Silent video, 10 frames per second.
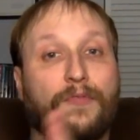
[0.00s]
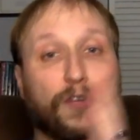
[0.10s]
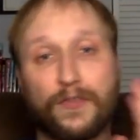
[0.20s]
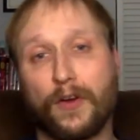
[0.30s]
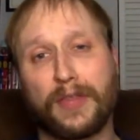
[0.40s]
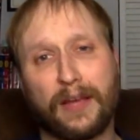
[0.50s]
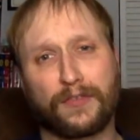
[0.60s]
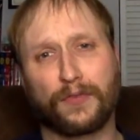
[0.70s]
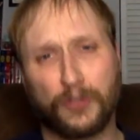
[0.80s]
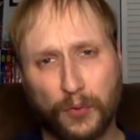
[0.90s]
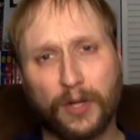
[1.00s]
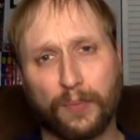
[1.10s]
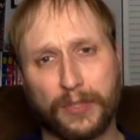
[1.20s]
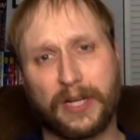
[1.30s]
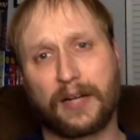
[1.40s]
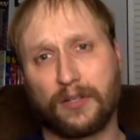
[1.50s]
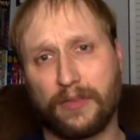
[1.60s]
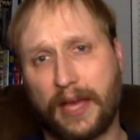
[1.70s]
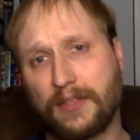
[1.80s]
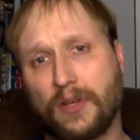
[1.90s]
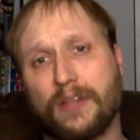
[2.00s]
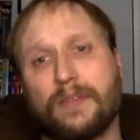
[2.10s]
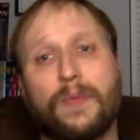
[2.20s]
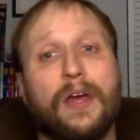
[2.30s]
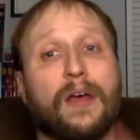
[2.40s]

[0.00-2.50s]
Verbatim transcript: First of all, thanks for doing a protector. That's awesome.